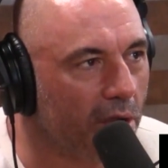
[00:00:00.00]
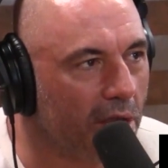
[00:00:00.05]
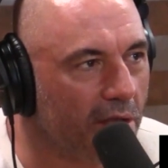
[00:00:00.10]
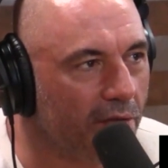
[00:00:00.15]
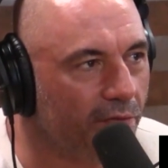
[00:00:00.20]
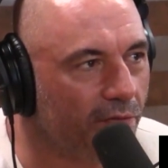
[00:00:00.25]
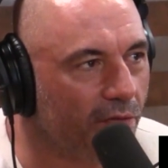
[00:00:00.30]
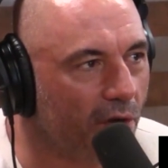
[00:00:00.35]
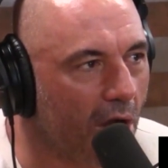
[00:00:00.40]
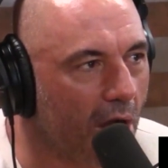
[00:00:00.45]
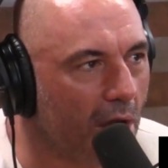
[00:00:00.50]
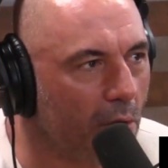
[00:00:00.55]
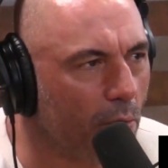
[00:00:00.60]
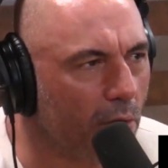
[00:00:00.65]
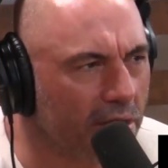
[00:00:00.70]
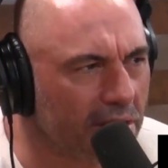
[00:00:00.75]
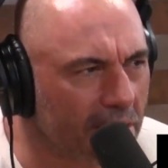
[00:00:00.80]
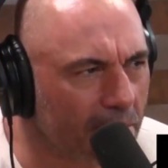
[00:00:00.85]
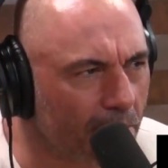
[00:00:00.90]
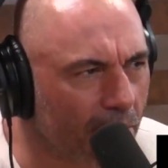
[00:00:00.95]
he fought.
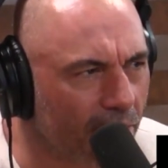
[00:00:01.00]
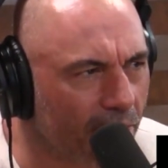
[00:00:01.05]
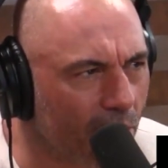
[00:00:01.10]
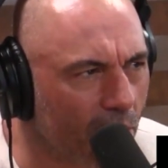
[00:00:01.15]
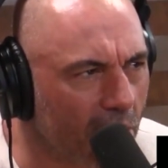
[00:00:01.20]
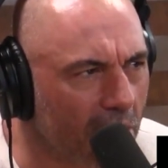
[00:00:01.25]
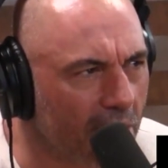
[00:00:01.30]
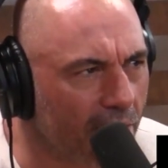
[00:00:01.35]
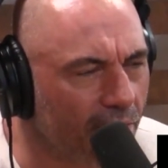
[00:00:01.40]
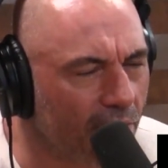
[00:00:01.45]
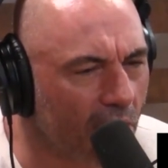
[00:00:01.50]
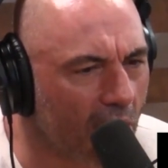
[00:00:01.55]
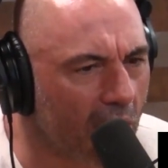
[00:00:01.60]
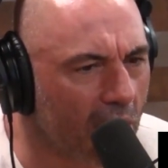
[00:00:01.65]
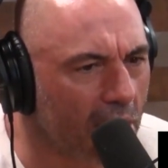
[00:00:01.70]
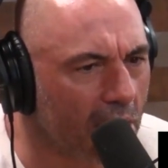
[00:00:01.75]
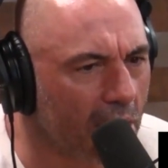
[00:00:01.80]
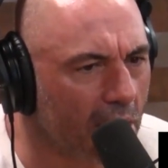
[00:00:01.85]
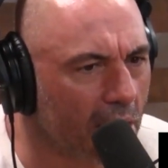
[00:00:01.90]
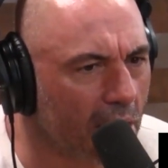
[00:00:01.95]
Was it before he
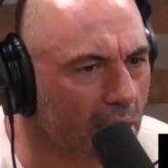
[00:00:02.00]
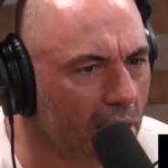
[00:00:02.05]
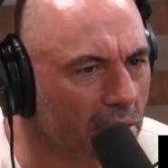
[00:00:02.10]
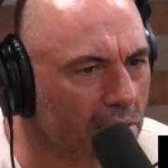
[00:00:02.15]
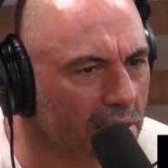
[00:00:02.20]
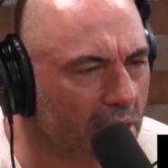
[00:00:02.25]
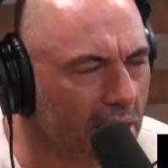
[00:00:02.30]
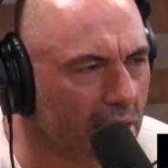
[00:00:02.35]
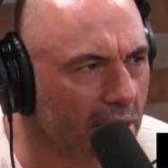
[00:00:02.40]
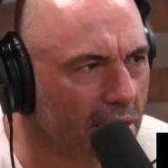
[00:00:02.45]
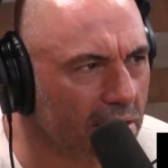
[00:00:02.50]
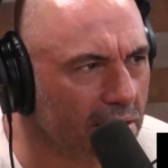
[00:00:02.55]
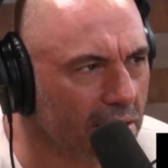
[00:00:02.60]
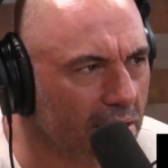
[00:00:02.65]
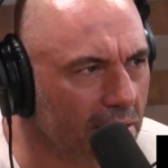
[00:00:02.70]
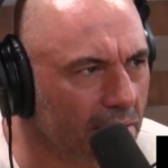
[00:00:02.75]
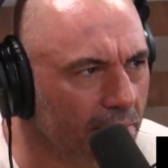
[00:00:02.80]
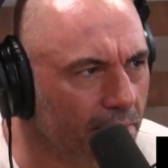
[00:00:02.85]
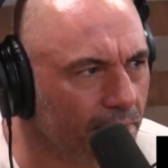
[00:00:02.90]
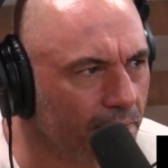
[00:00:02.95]
fought Sonny
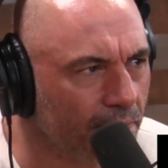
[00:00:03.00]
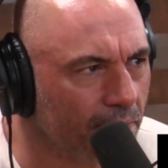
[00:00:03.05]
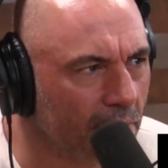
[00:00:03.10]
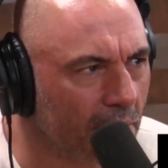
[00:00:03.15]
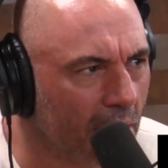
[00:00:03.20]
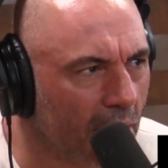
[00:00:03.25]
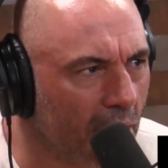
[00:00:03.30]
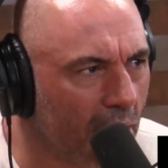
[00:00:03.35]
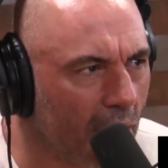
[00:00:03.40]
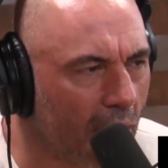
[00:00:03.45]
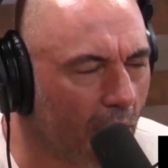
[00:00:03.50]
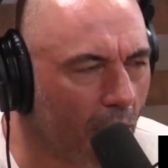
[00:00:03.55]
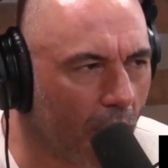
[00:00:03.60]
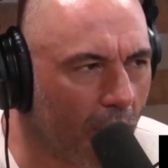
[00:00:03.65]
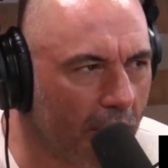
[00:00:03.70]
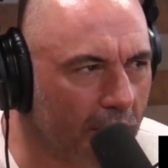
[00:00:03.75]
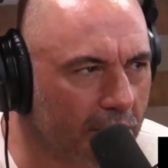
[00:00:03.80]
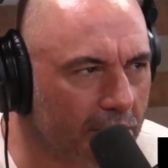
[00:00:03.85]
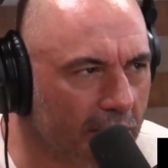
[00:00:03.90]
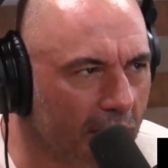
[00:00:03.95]
Liston? I
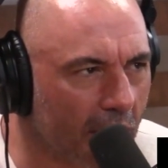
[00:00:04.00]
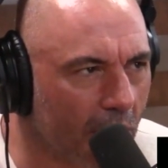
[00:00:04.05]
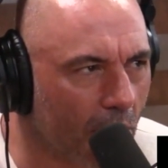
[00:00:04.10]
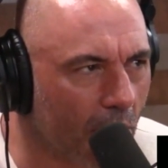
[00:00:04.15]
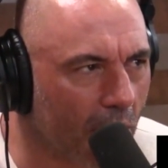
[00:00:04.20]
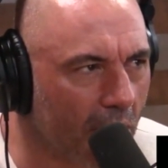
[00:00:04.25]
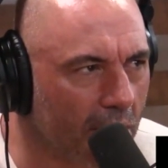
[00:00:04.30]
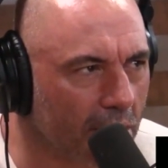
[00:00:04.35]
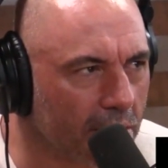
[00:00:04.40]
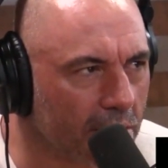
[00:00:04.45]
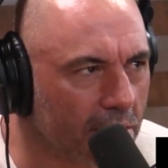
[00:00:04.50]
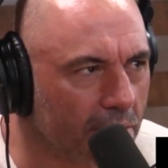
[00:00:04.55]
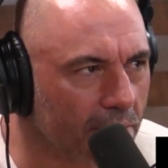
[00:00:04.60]
want to say it was.